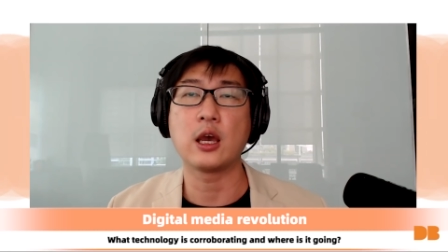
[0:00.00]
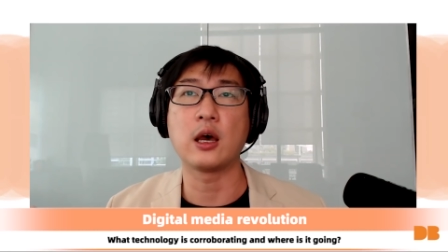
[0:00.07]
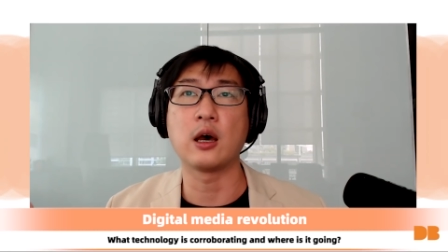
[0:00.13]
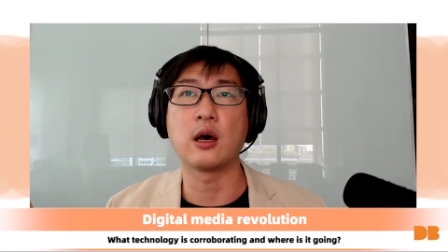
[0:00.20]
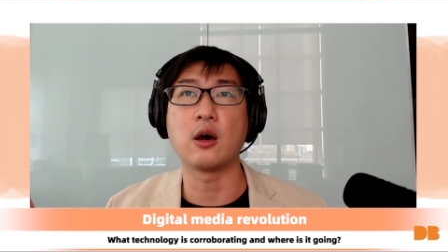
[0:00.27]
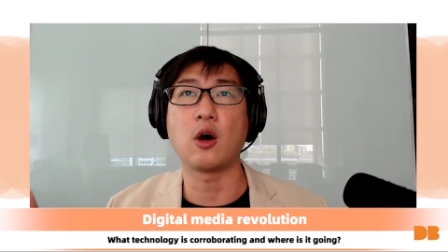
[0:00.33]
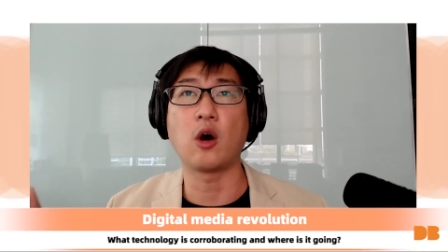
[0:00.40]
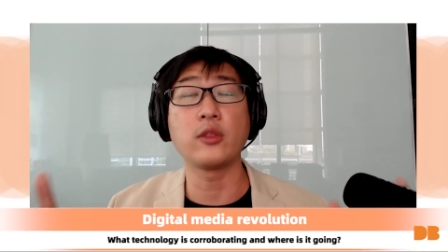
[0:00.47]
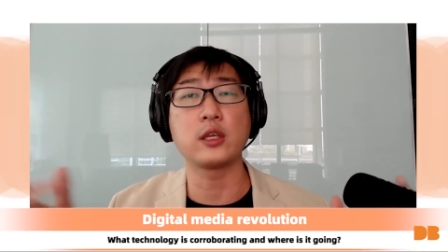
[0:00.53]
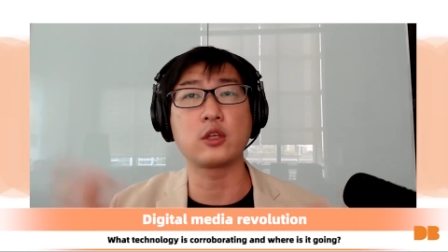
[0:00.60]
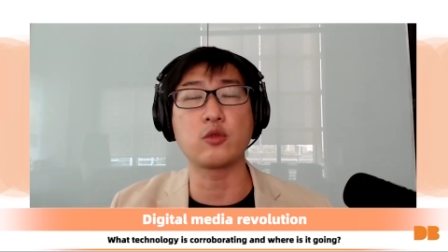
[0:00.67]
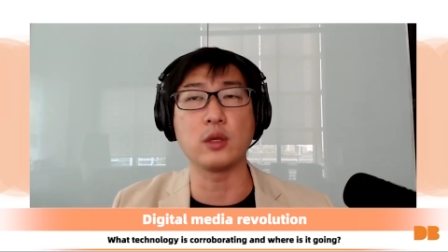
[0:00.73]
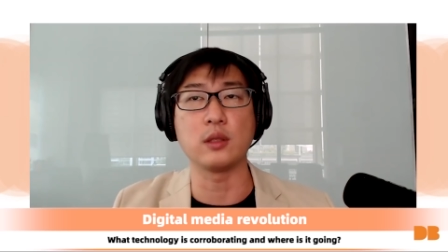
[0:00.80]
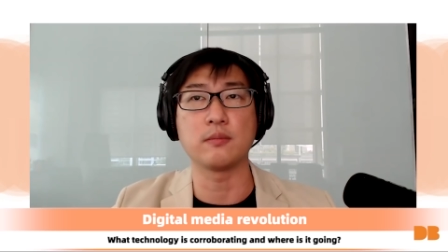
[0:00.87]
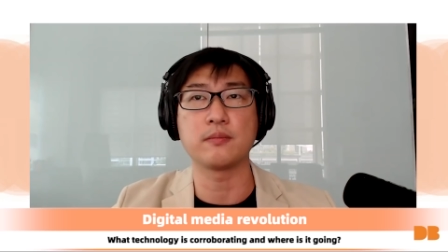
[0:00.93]
uh, on the
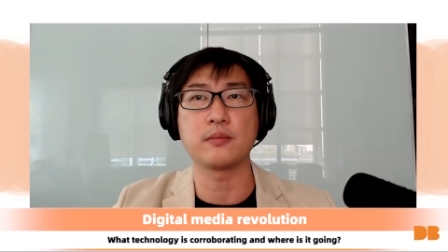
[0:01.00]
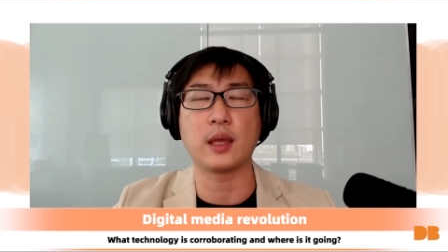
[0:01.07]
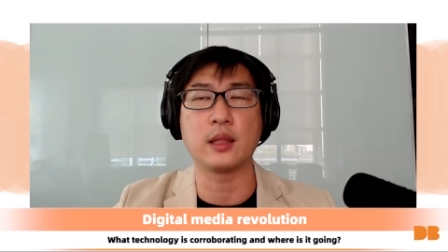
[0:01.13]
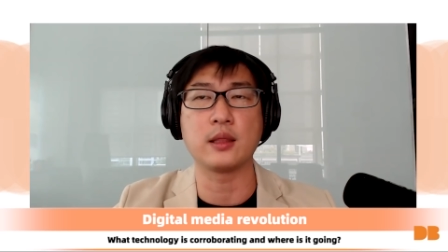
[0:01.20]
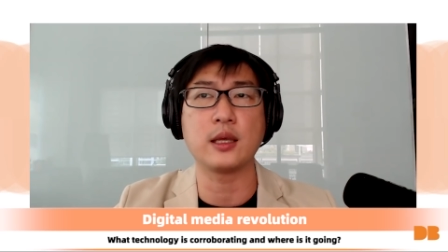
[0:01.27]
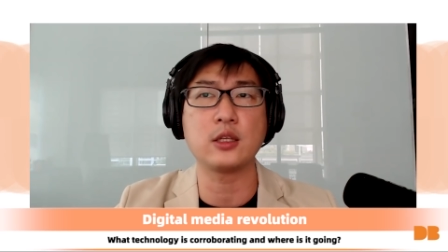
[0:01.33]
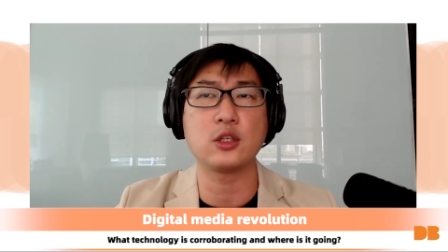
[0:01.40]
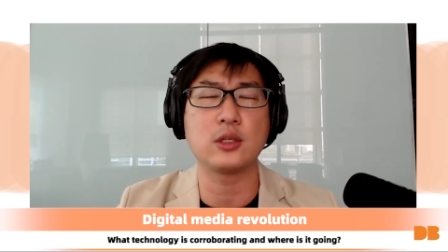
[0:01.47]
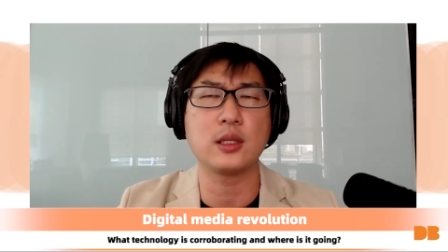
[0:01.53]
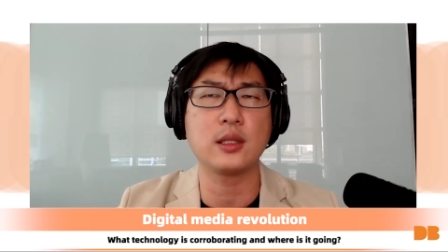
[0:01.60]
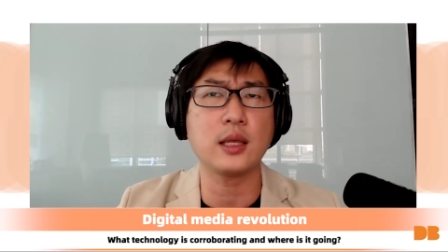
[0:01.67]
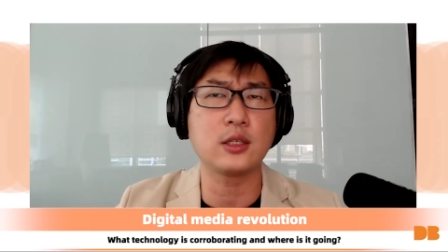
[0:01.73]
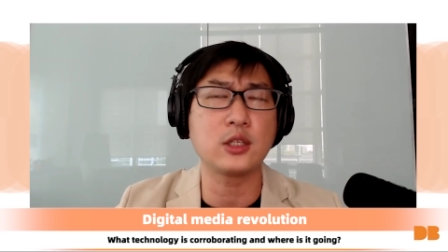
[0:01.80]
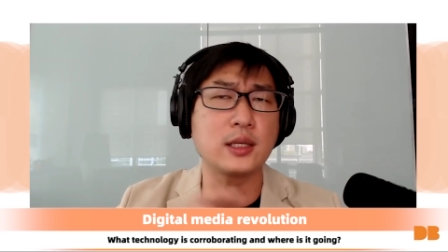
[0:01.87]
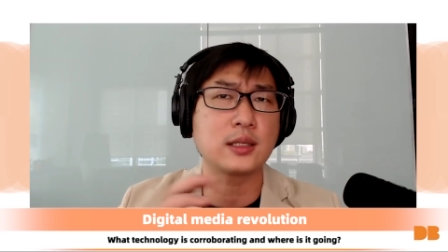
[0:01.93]
screen, and that,
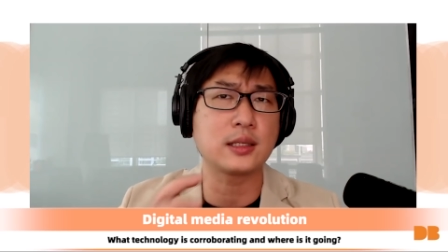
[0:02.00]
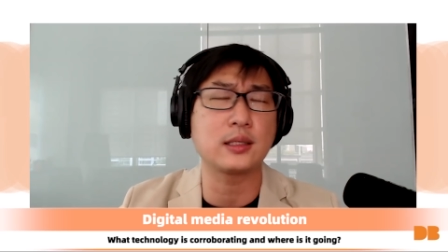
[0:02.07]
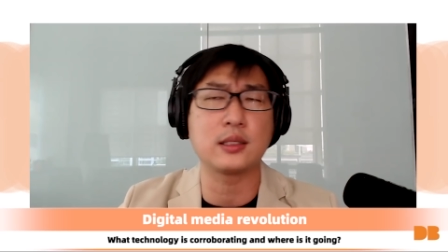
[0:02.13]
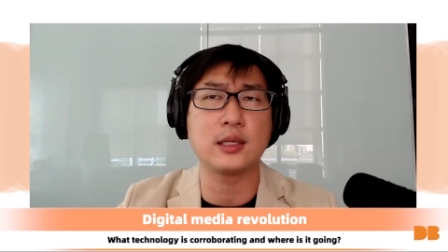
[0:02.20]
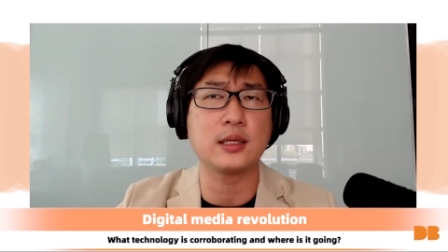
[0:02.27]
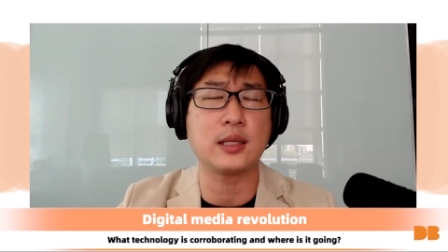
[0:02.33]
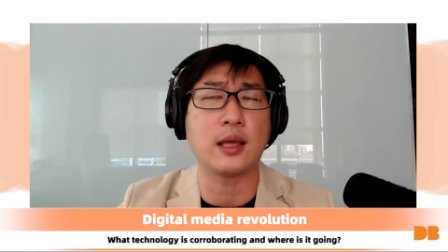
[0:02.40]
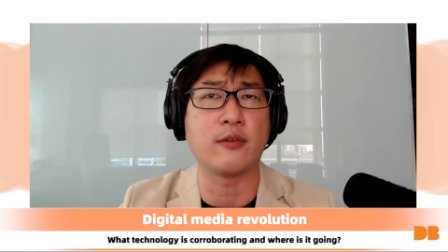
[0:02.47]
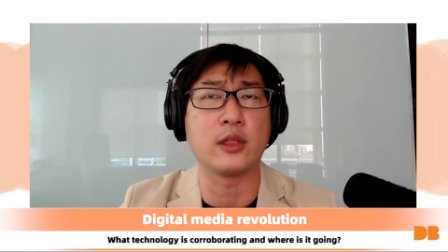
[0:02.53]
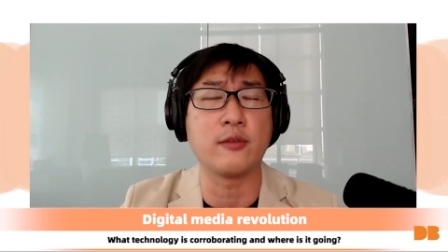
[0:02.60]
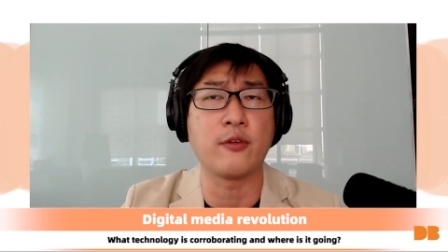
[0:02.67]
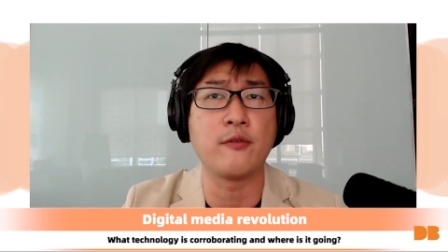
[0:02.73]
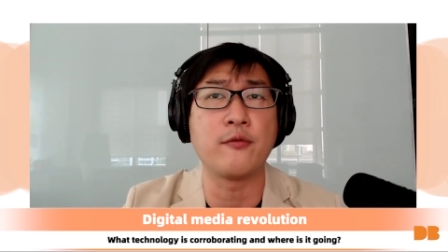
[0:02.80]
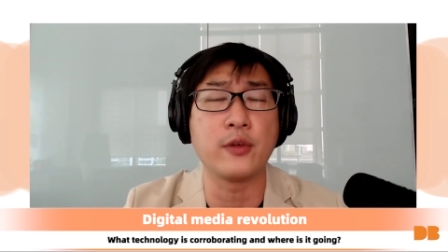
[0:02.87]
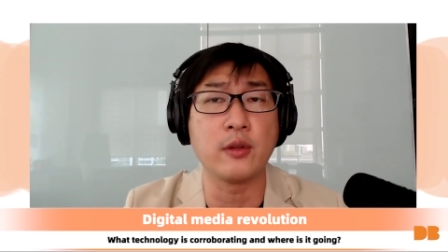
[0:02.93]
that just just have a
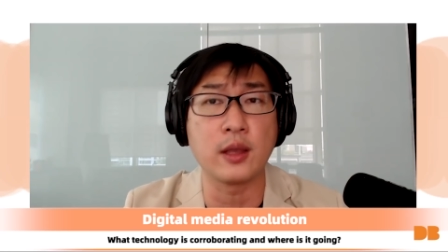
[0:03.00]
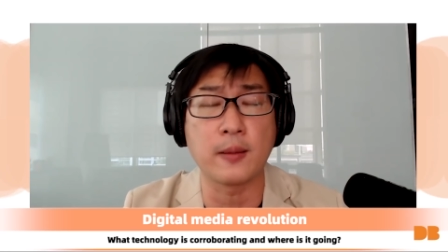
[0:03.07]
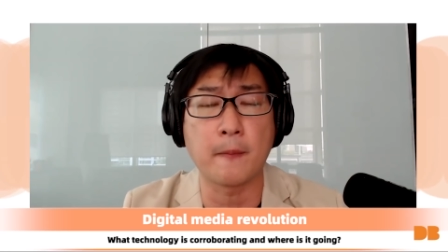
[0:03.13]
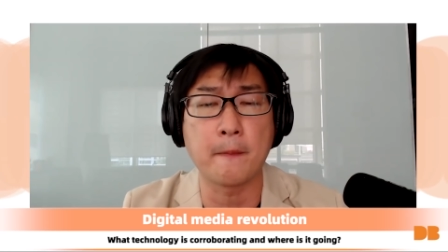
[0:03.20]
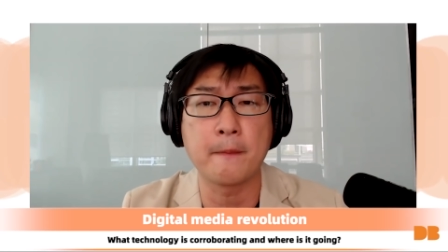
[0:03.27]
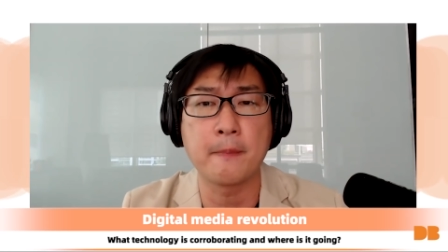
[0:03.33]
different feeling.